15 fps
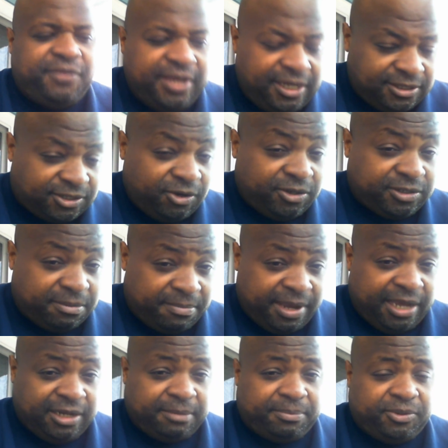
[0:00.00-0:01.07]
these stories are
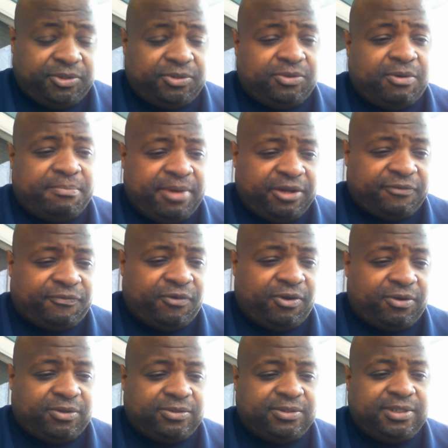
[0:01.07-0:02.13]
made up to you or
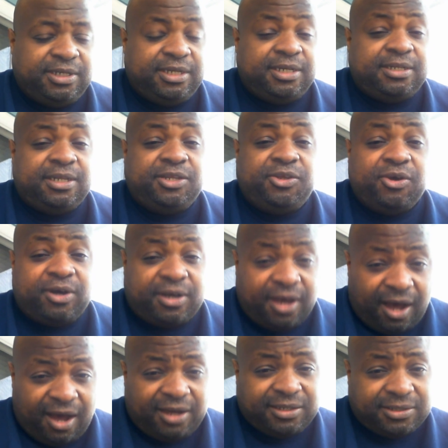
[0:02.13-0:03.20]
metaphorical, then your
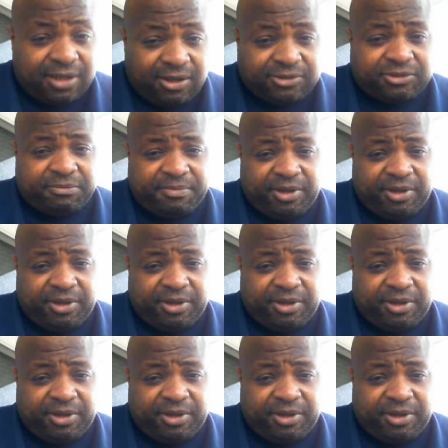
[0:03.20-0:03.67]
God is also